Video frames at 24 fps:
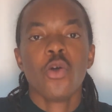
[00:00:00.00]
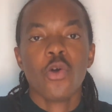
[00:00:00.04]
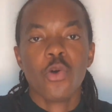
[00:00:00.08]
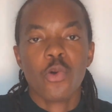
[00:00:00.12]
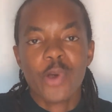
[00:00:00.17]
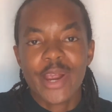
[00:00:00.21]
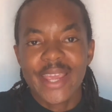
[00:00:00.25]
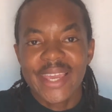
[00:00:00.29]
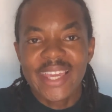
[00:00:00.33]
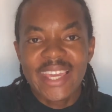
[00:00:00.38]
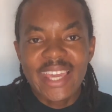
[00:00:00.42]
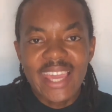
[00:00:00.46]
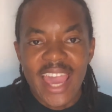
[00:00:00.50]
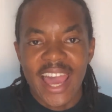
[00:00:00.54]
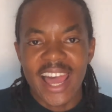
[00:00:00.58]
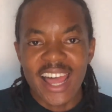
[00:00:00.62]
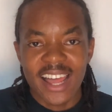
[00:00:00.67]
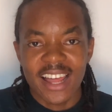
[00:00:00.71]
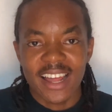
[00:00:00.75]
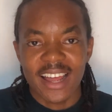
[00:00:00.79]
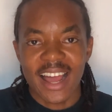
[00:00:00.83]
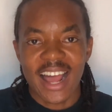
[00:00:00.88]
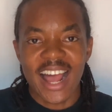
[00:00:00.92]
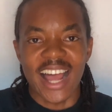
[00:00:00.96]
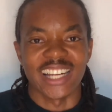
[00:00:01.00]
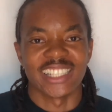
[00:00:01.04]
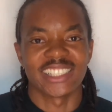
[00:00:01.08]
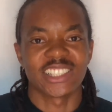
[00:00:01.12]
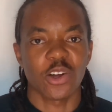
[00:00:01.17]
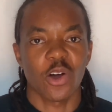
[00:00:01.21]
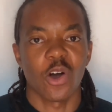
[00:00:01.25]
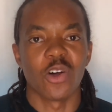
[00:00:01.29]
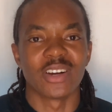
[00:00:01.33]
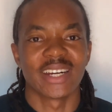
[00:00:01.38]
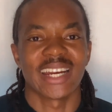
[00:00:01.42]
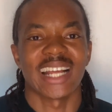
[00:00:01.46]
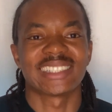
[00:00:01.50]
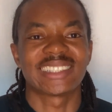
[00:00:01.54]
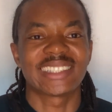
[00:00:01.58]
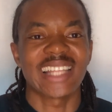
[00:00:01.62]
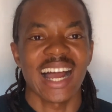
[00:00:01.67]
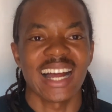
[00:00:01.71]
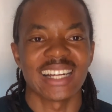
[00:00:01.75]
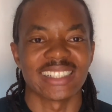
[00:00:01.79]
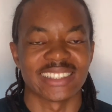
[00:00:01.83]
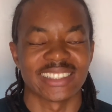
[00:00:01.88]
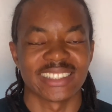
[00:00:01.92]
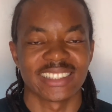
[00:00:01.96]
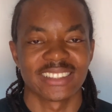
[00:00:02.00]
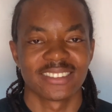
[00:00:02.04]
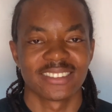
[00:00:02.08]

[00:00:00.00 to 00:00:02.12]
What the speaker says: we hear and understand.